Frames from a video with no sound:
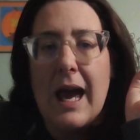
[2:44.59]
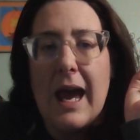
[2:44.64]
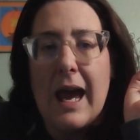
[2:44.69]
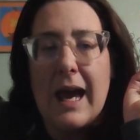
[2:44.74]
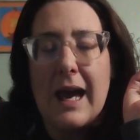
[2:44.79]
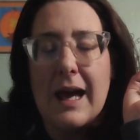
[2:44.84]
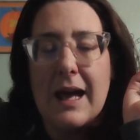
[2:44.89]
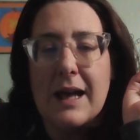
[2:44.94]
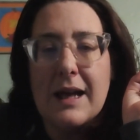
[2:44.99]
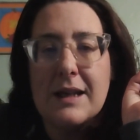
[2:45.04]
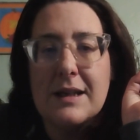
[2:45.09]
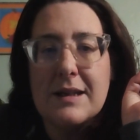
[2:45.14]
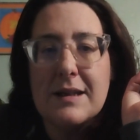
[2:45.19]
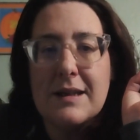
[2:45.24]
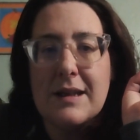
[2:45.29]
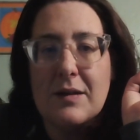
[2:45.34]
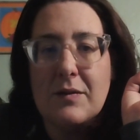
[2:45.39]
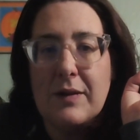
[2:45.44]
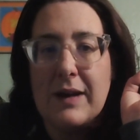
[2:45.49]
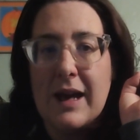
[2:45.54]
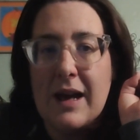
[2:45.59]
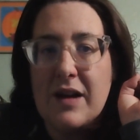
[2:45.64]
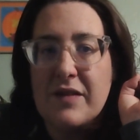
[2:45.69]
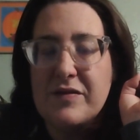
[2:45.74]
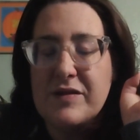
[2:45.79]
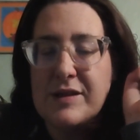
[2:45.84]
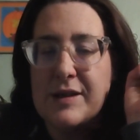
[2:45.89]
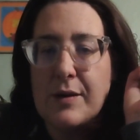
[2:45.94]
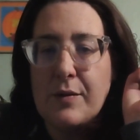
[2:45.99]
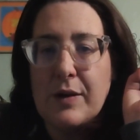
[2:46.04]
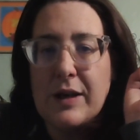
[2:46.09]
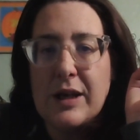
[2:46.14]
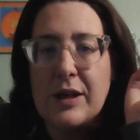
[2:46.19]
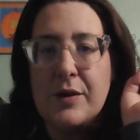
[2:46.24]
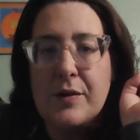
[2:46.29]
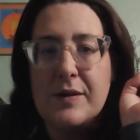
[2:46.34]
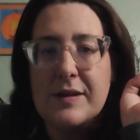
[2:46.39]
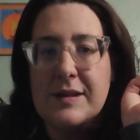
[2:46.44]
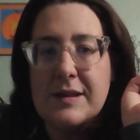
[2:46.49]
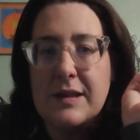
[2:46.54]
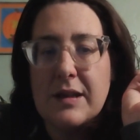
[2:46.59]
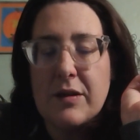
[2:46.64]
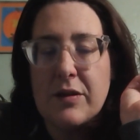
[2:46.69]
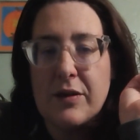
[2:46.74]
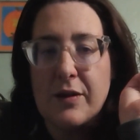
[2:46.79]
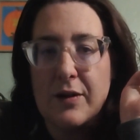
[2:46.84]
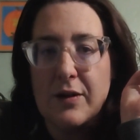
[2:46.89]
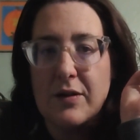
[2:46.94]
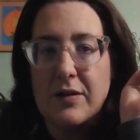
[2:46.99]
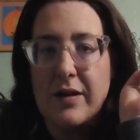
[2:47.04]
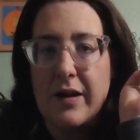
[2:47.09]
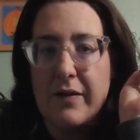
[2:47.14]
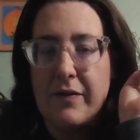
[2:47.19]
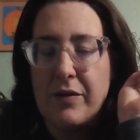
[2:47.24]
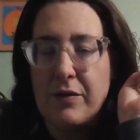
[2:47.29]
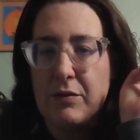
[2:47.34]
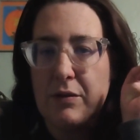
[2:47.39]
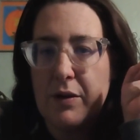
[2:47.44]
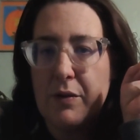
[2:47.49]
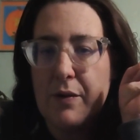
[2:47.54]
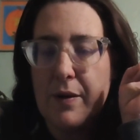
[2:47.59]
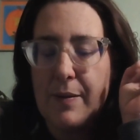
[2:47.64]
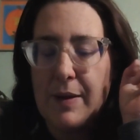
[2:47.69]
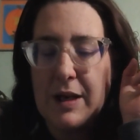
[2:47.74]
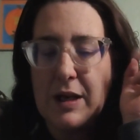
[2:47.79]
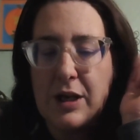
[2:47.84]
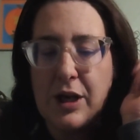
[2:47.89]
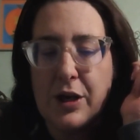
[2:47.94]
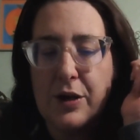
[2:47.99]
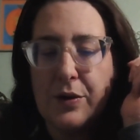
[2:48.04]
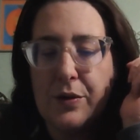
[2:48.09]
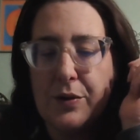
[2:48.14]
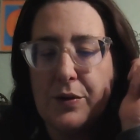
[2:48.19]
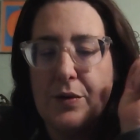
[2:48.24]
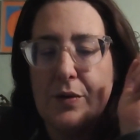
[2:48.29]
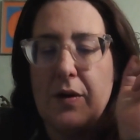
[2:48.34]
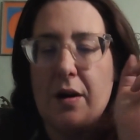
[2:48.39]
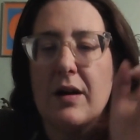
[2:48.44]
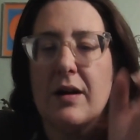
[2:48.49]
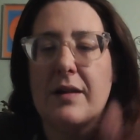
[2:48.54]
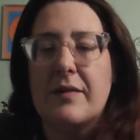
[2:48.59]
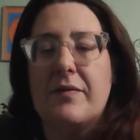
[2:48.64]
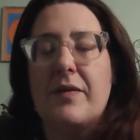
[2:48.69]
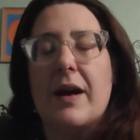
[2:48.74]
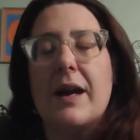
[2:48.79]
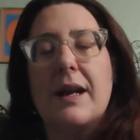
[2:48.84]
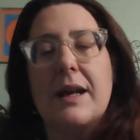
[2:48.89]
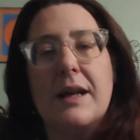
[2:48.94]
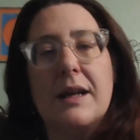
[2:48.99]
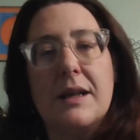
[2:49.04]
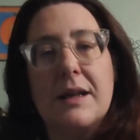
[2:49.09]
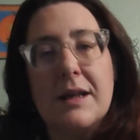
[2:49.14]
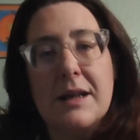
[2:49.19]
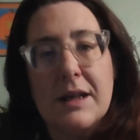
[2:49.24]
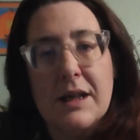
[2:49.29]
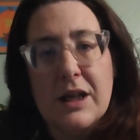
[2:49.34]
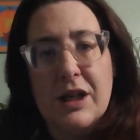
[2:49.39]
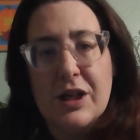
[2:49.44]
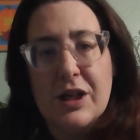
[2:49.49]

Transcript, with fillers: And then we have Zoe, who is the third of three women who are invited